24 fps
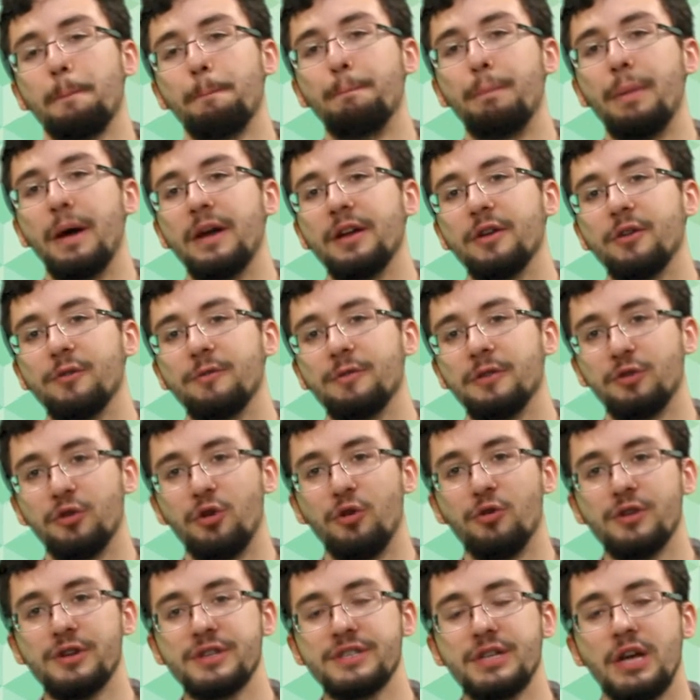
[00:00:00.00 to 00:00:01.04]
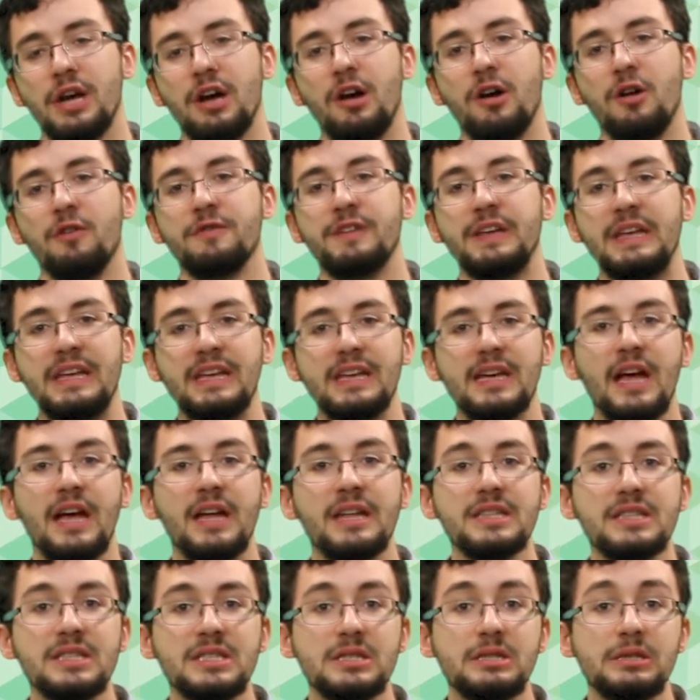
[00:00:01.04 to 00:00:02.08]
But over the course of
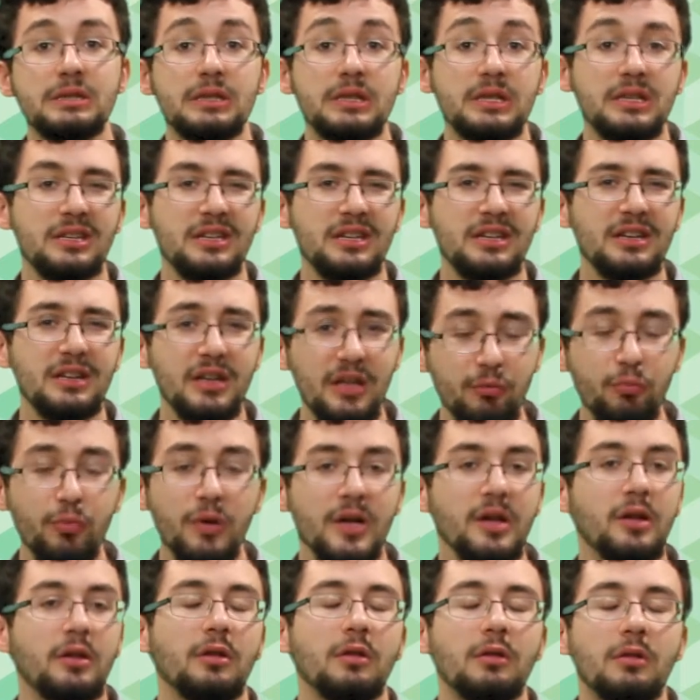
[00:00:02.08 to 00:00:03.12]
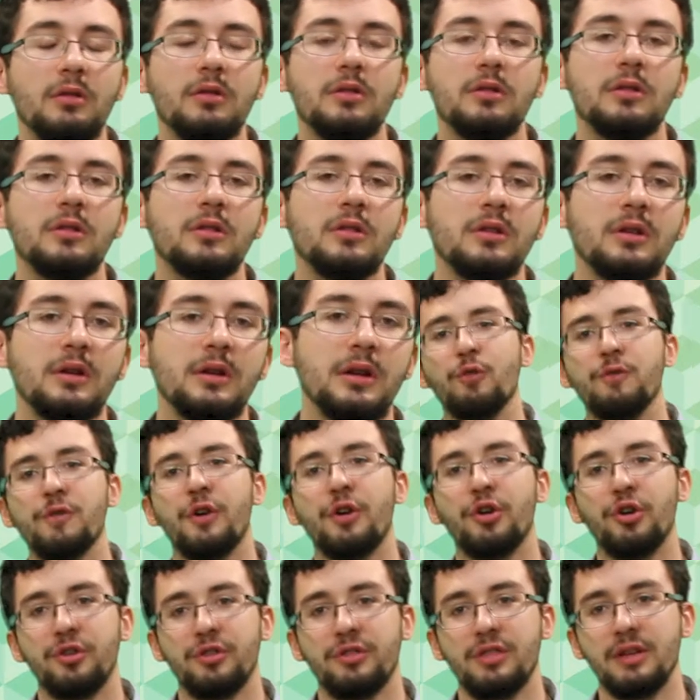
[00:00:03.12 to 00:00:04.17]
eons, it will.
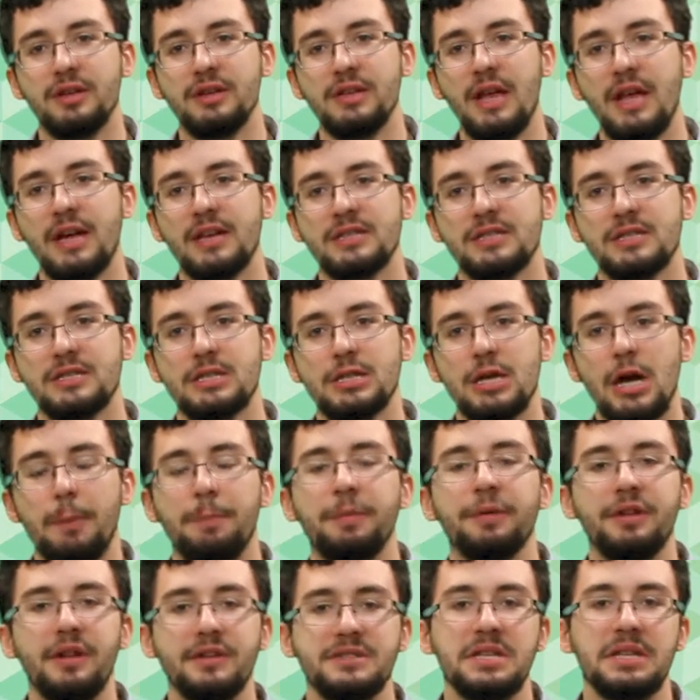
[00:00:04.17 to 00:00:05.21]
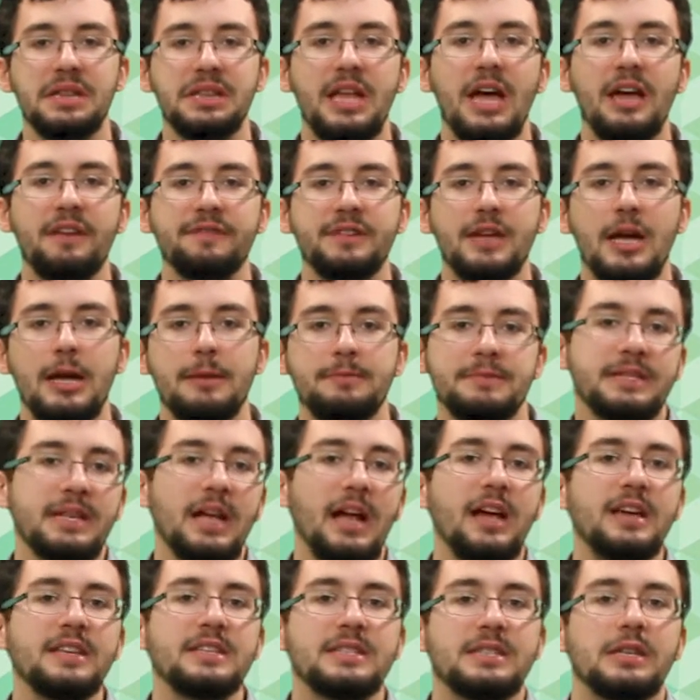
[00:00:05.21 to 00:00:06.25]
Over the next couple dozen lifetimes,
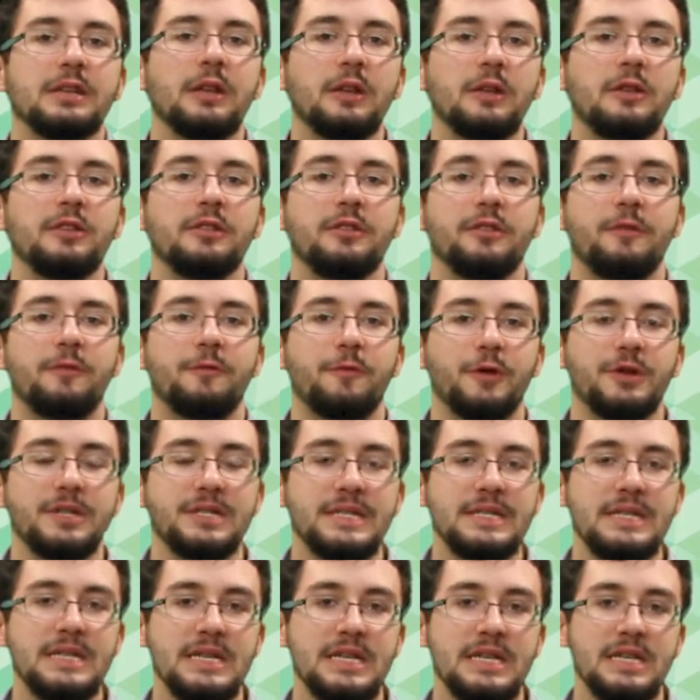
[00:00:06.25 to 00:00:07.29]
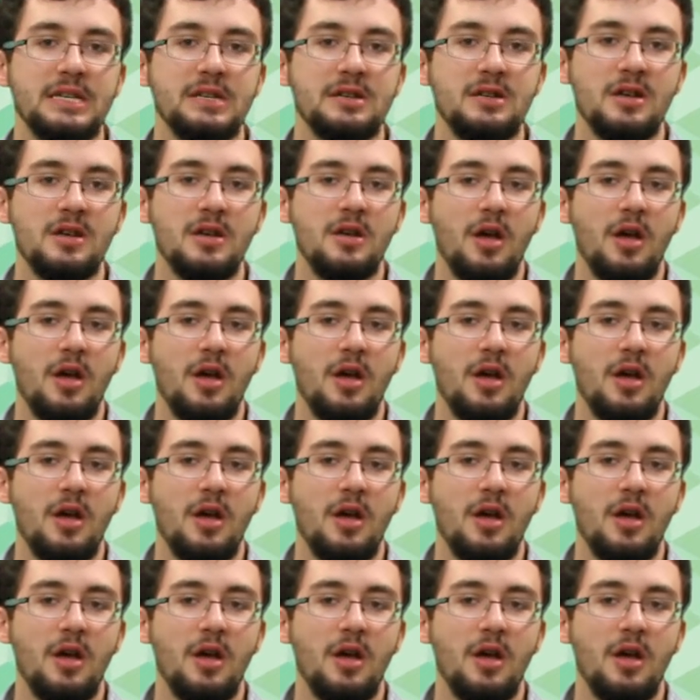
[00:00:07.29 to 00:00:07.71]
I still foresee